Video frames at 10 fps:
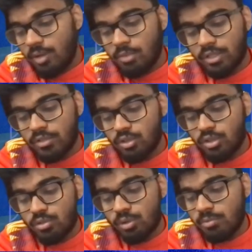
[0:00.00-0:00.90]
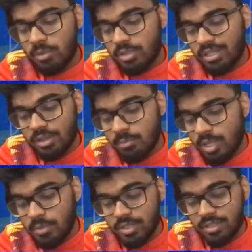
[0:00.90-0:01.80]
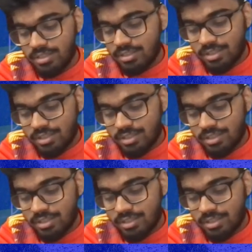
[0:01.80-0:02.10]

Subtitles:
I'm looking through the squad, maybe